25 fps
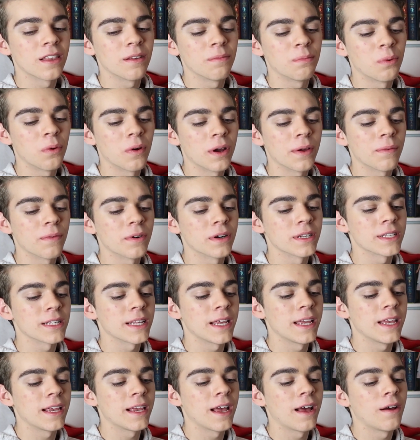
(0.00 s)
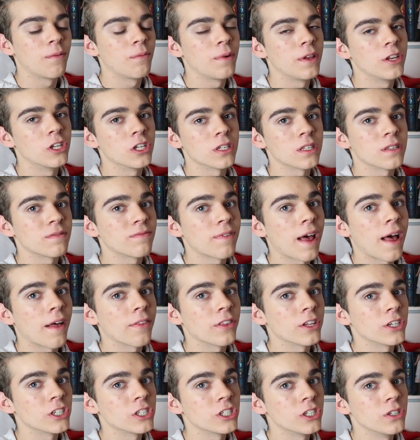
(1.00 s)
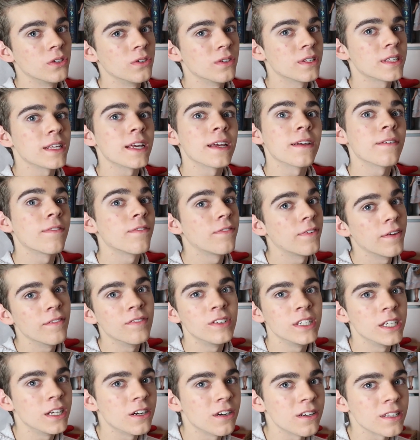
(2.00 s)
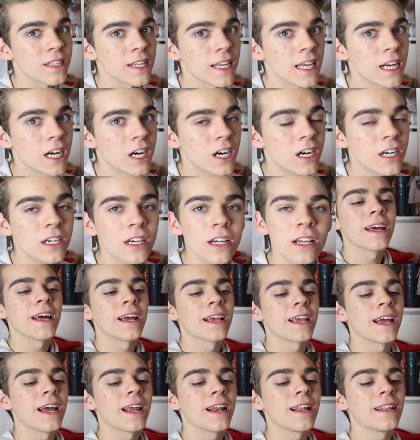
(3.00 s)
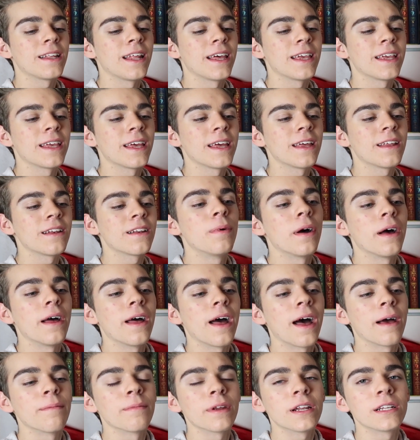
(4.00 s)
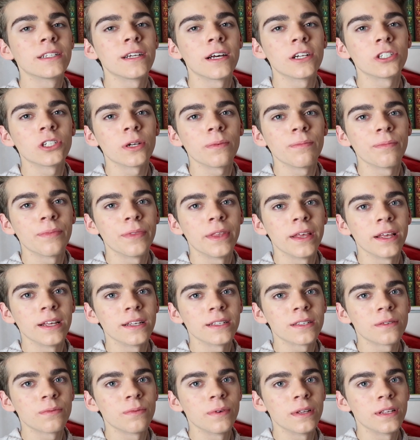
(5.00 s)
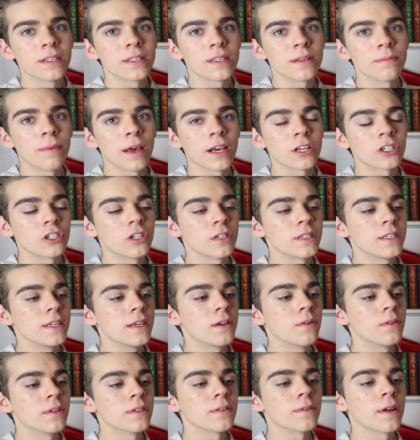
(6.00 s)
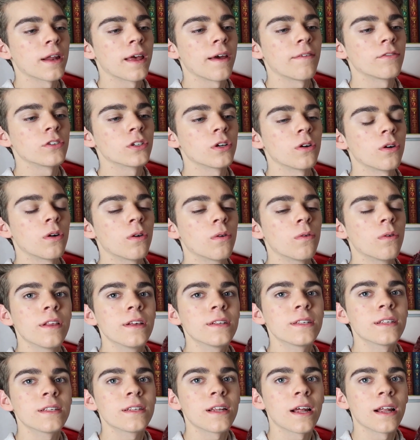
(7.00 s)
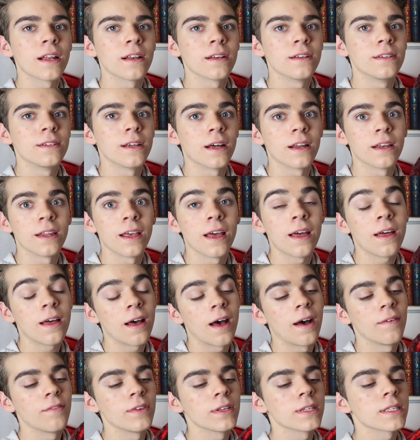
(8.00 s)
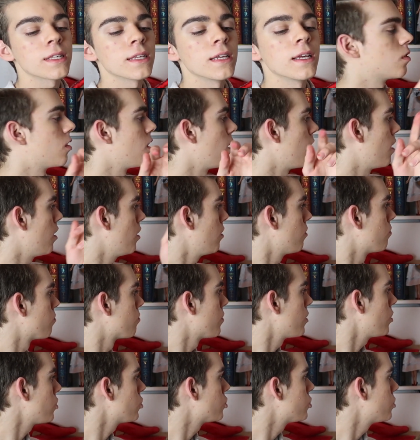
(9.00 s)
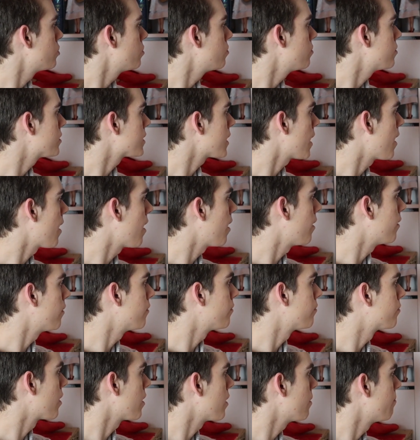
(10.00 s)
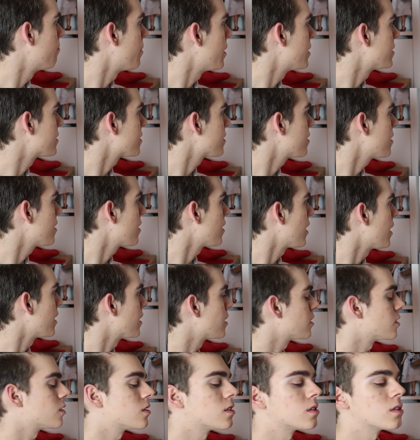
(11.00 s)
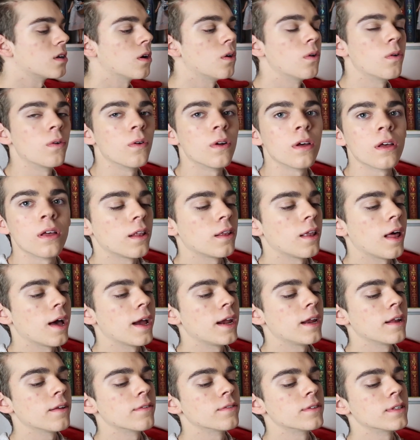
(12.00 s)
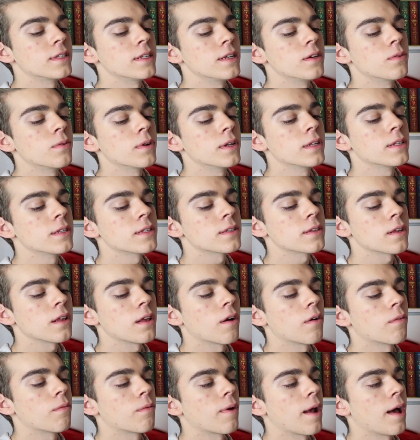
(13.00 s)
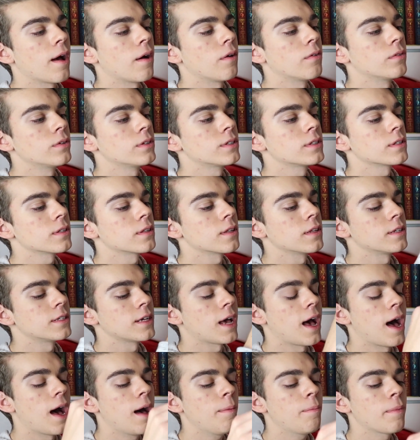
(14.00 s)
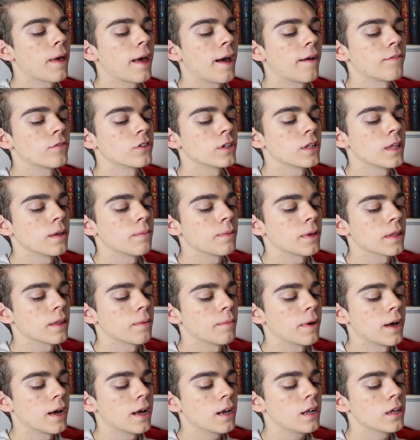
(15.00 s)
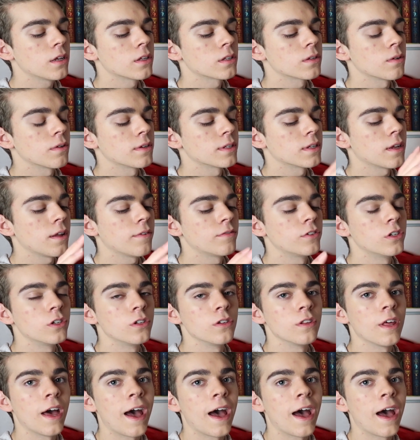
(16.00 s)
the point where it's like, we just found the shoes like fifty years later. I kind of like it. But I'm gonna touch up this with some extra sequins when I have to go. This is not done yet, obviously. The real shoes have, they basically like sewed a line of sequins around the top after they put them on. So I still have to do